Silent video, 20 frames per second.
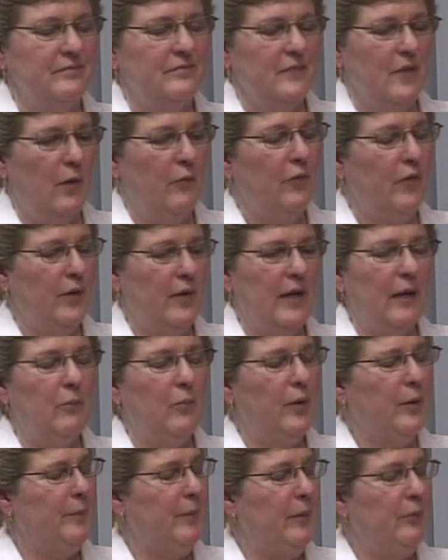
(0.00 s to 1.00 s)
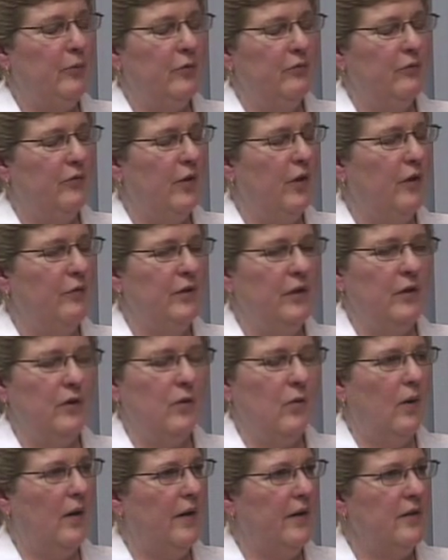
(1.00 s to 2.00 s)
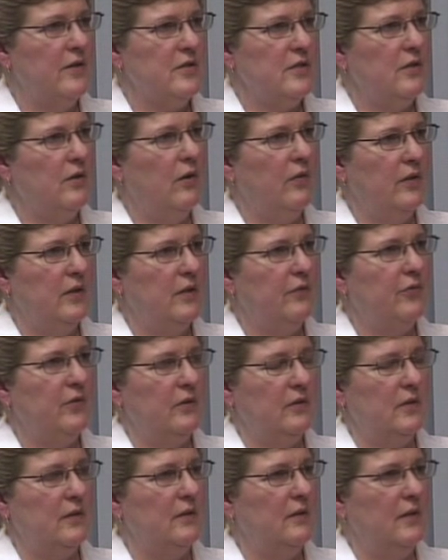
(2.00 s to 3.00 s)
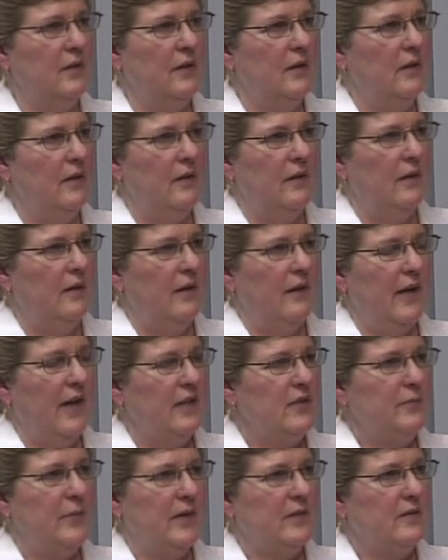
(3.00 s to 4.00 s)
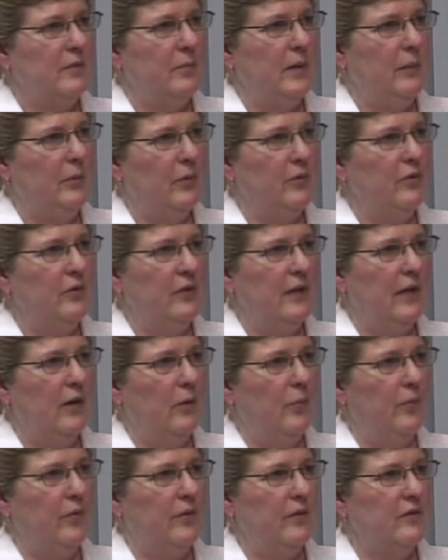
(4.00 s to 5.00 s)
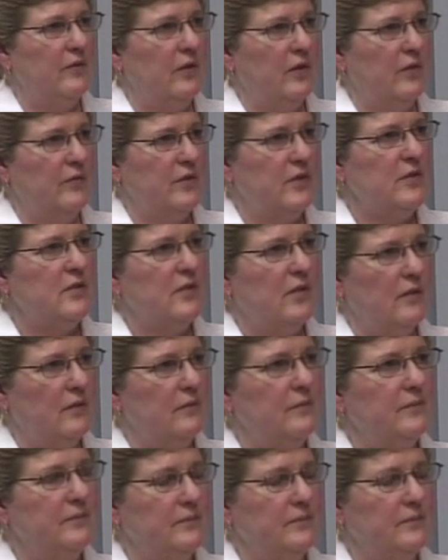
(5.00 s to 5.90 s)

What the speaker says: hopefully get more people involved in the choirs and all the different aspects that people do to help with the service. So.